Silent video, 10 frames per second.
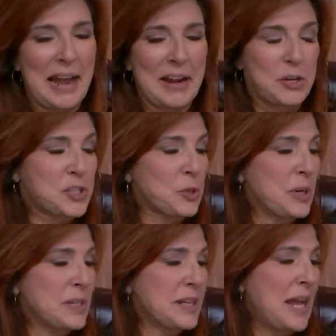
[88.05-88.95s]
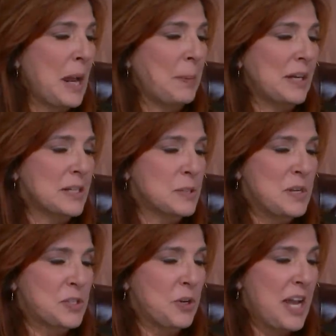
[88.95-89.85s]
and you're suing today because
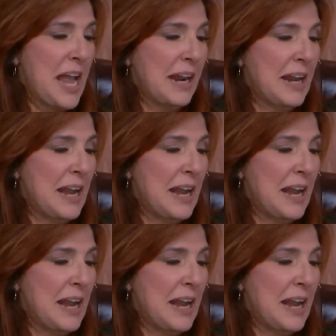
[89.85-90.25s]
Mr. Yang